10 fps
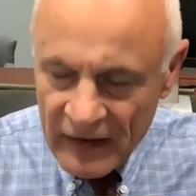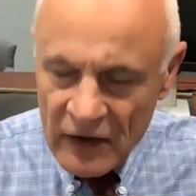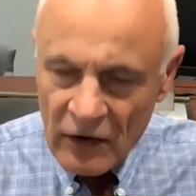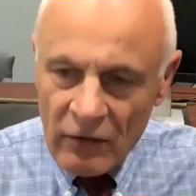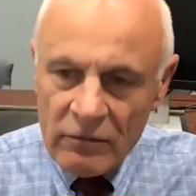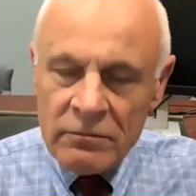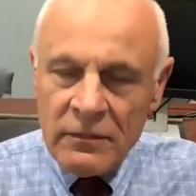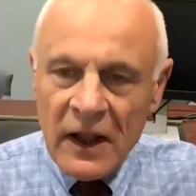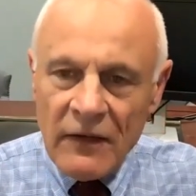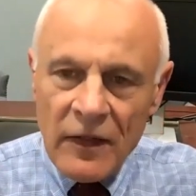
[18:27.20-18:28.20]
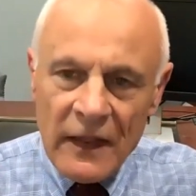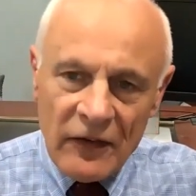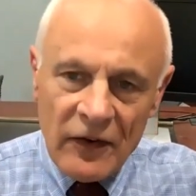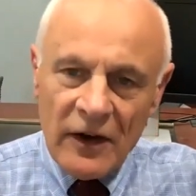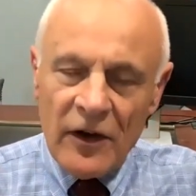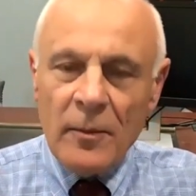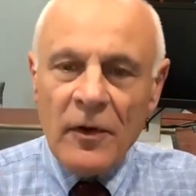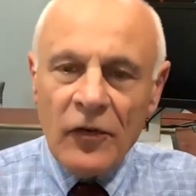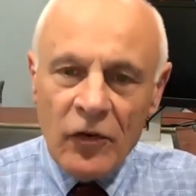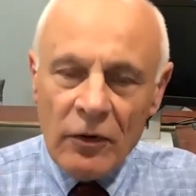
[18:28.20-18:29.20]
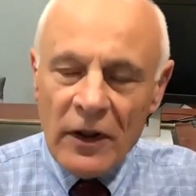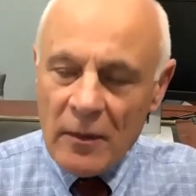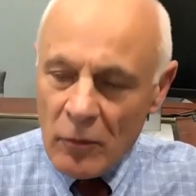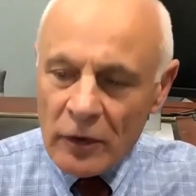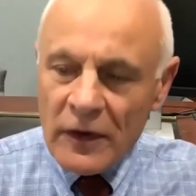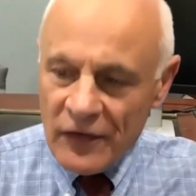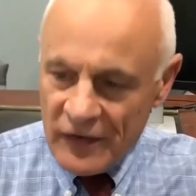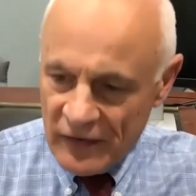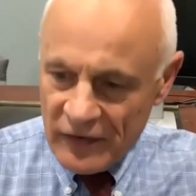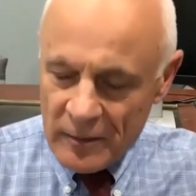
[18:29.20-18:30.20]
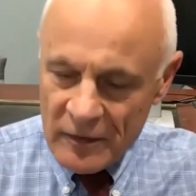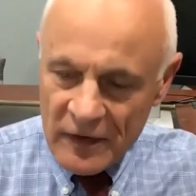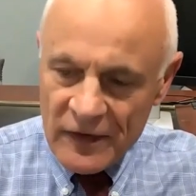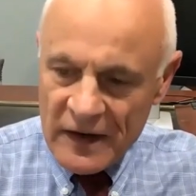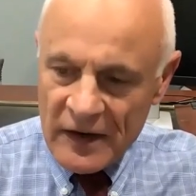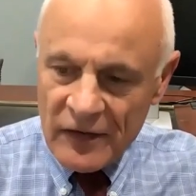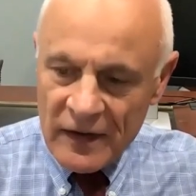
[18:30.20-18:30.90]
given that scleroderma is truly a multi-system disease,